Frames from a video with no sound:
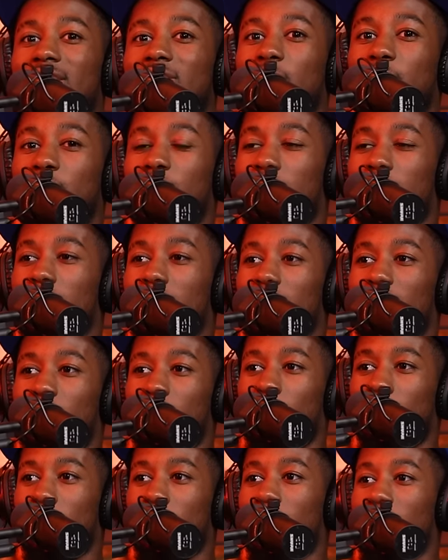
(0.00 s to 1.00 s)
is to finish
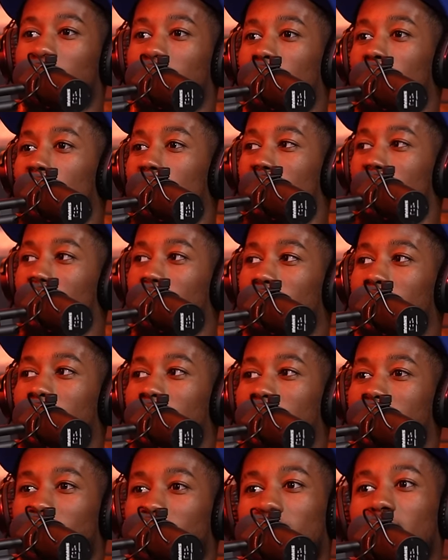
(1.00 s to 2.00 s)
twentieth if nobody
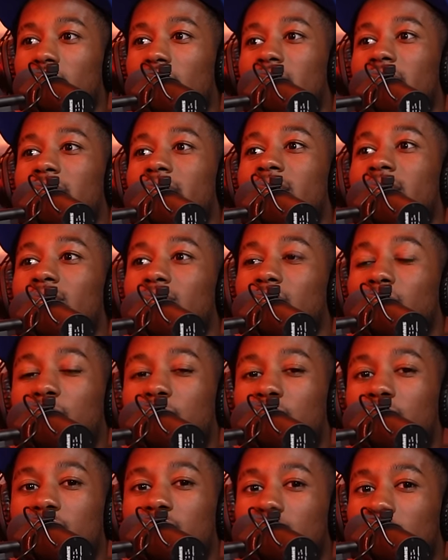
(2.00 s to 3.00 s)
crashes. A good day is to
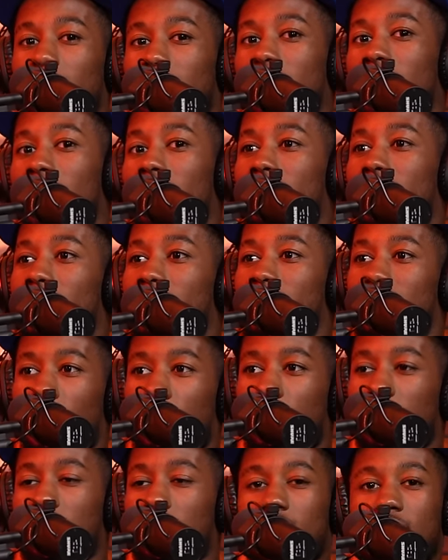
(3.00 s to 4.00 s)
finish
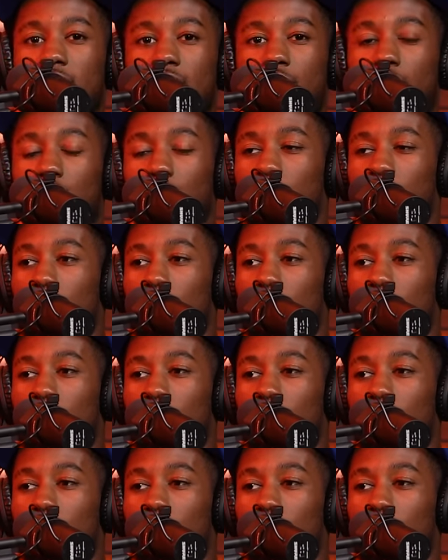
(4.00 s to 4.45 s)
seventeenth or